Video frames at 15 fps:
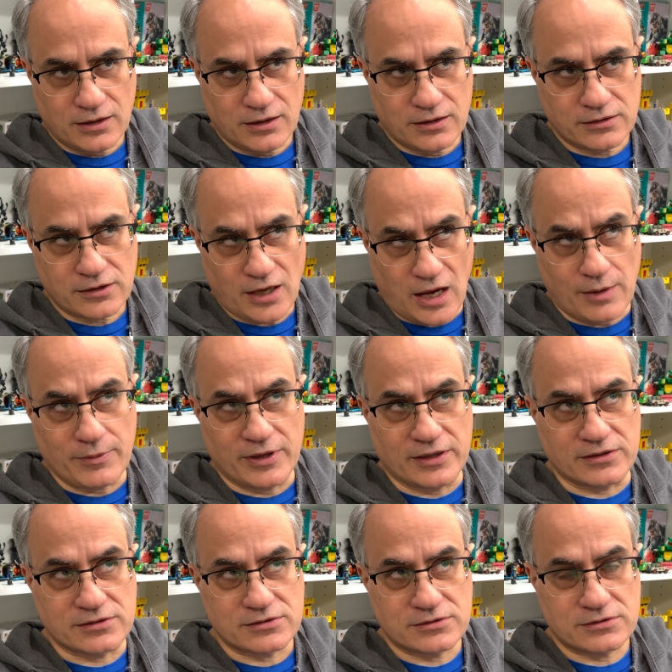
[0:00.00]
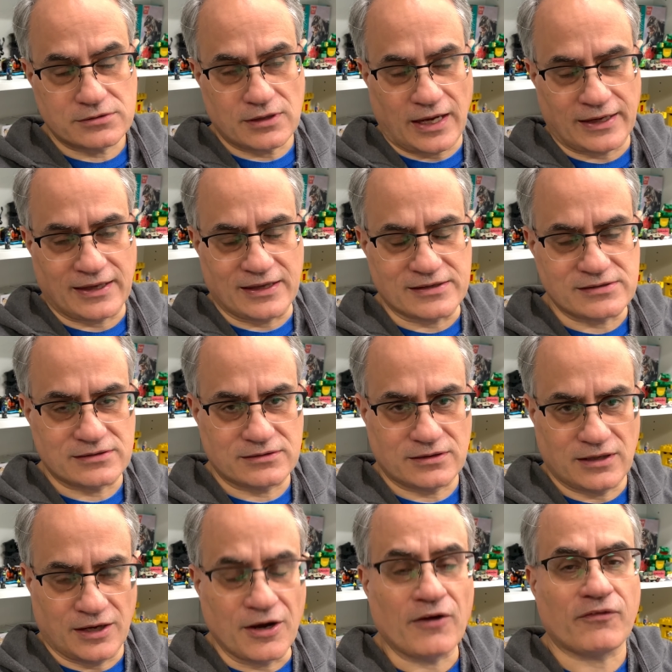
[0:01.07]
comments, I guess,
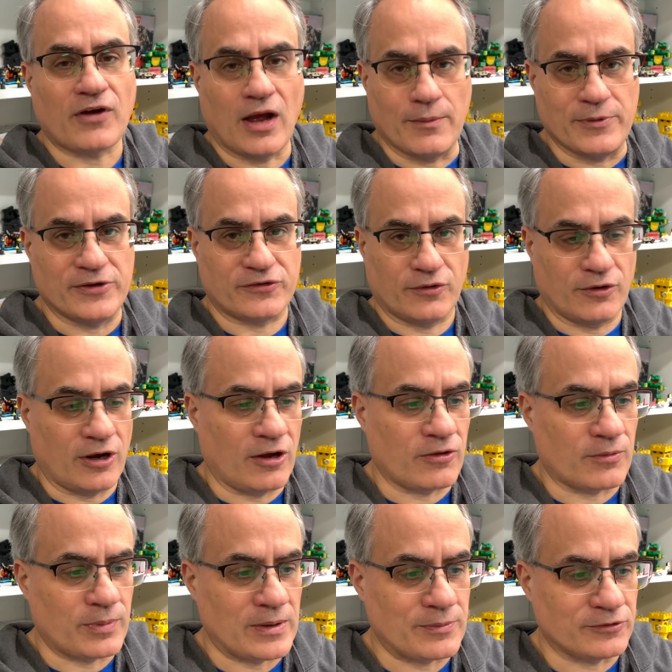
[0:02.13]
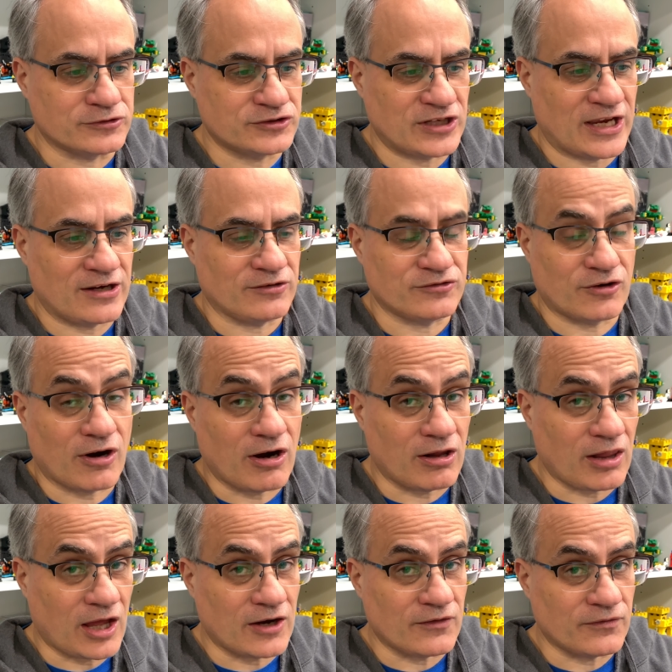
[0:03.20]
enough comments on other people's channels. There are a
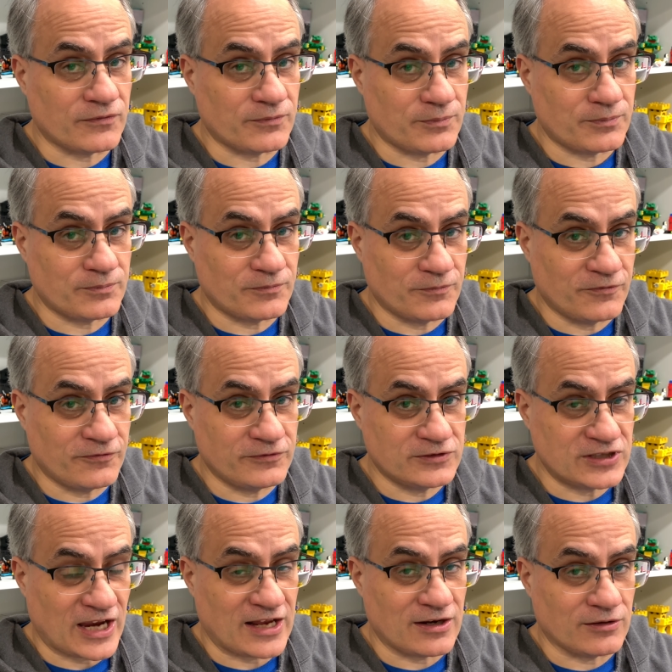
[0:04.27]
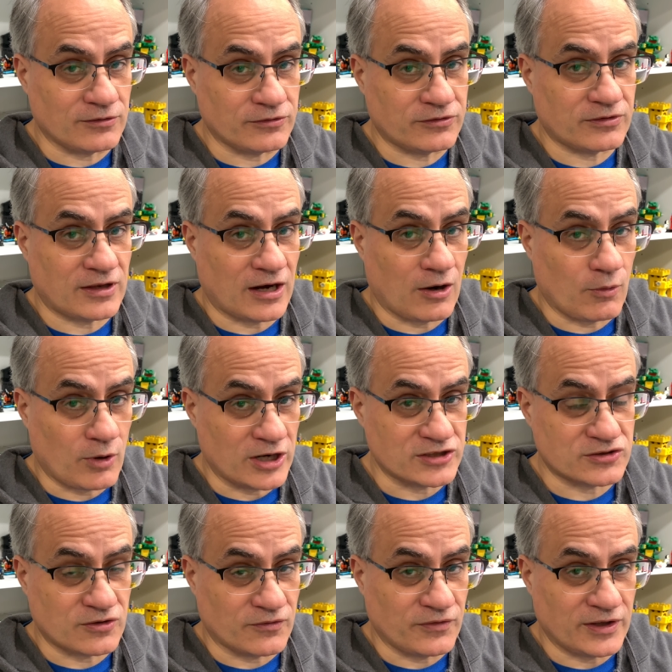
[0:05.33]
lot of channels that I'll watch
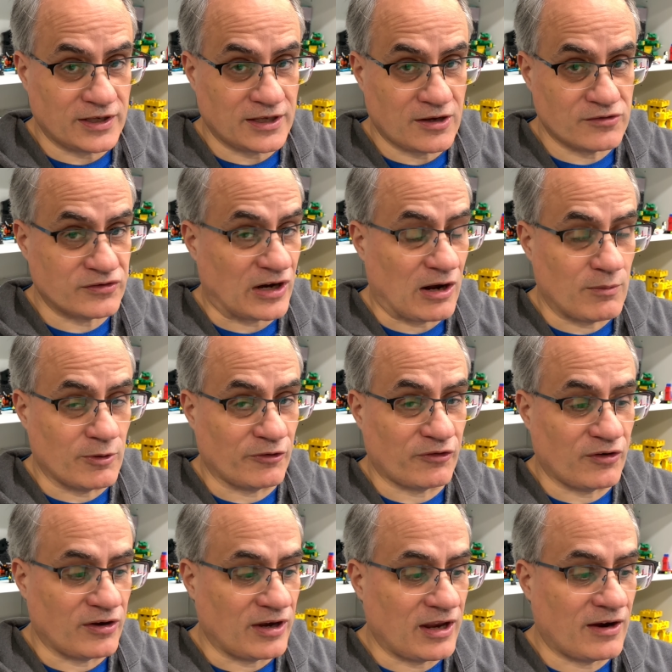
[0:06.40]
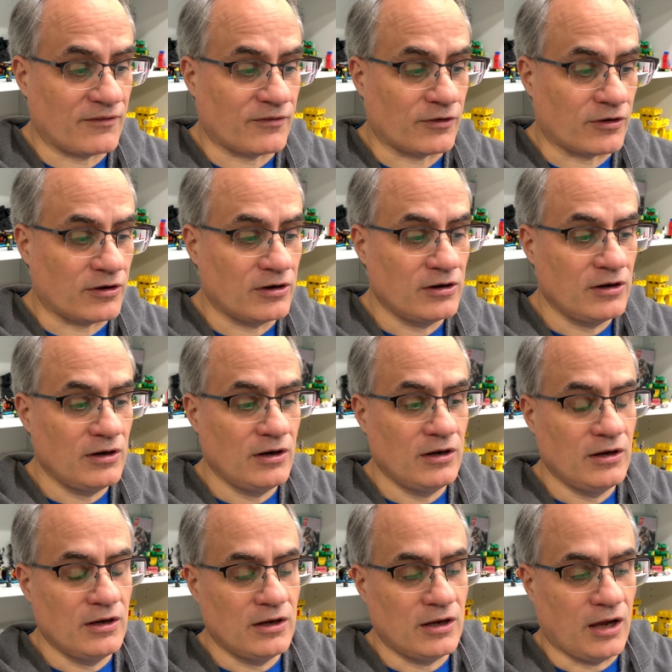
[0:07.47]
their videos and I almost never
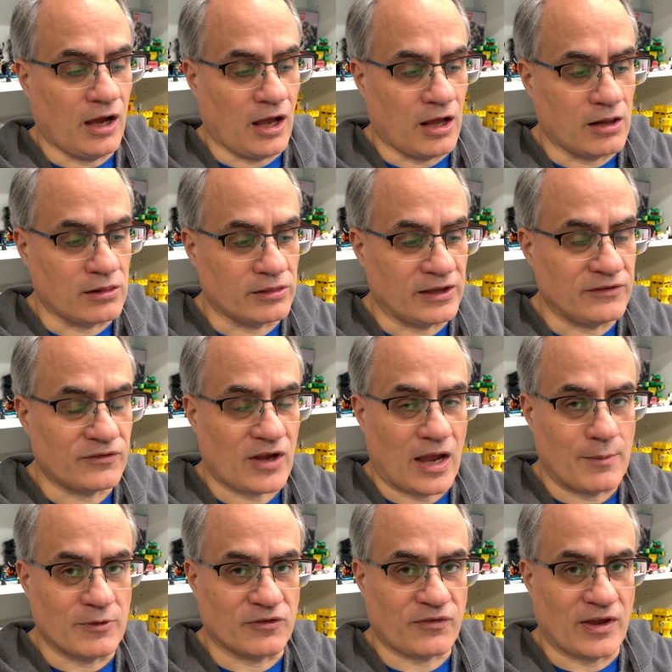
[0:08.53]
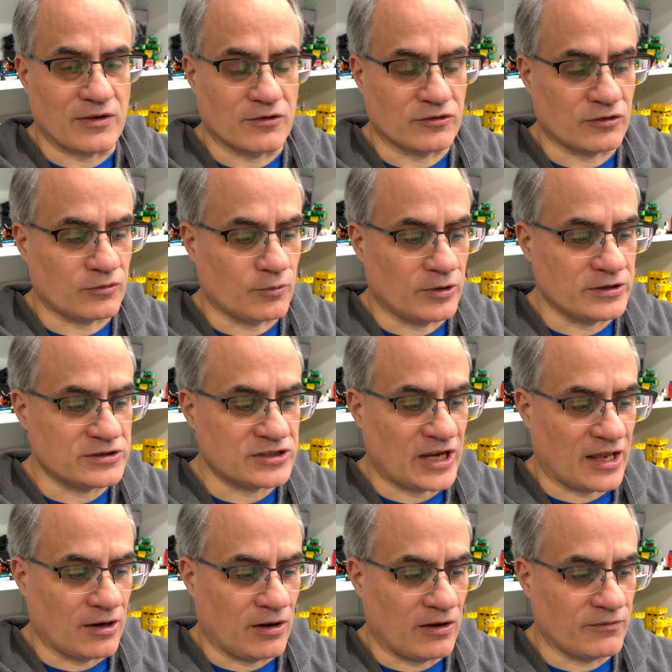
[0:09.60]
uh, leave comments. In fact, there's this one
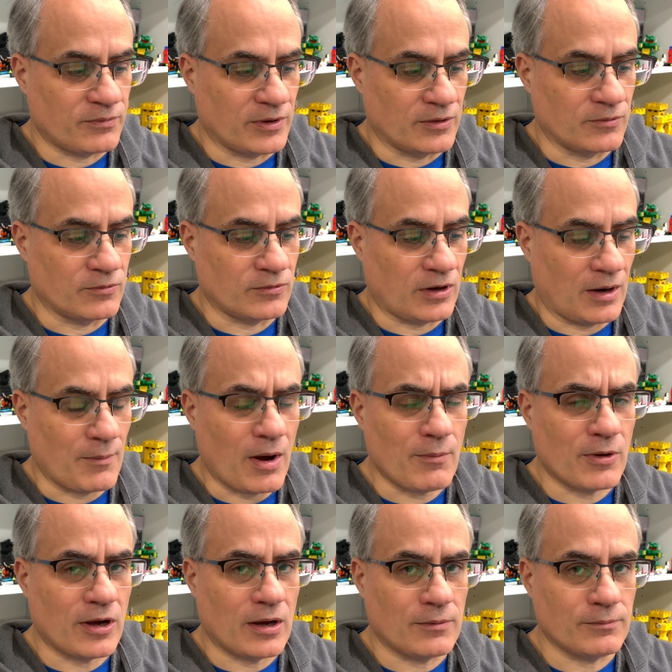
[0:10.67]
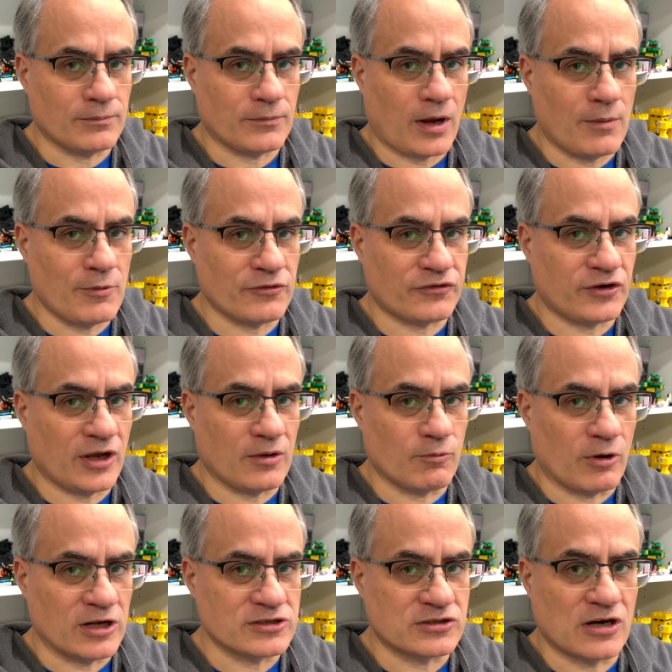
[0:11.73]
channel I've been, I'm almost, I'm almost done
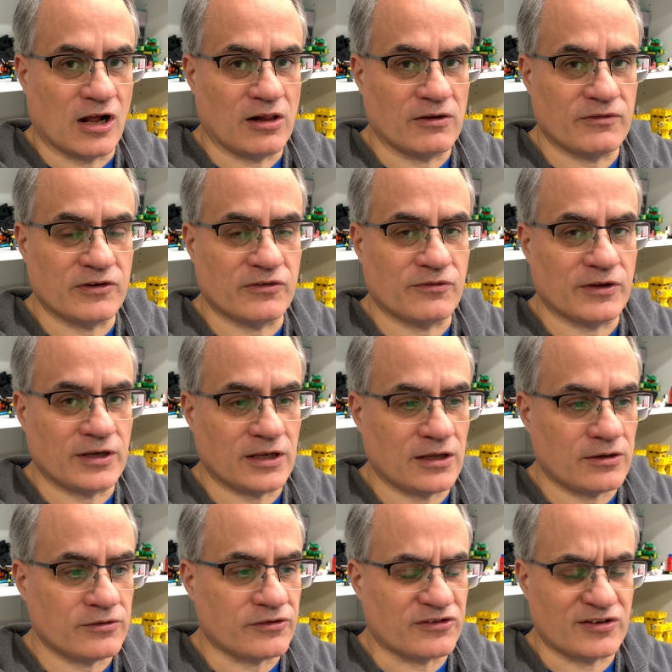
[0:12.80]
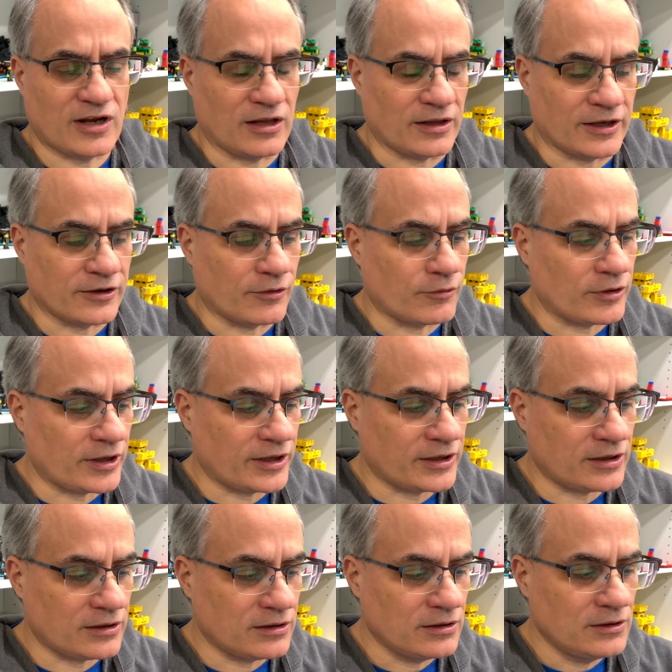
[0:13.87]
watching all of his videos. It's not Lego related,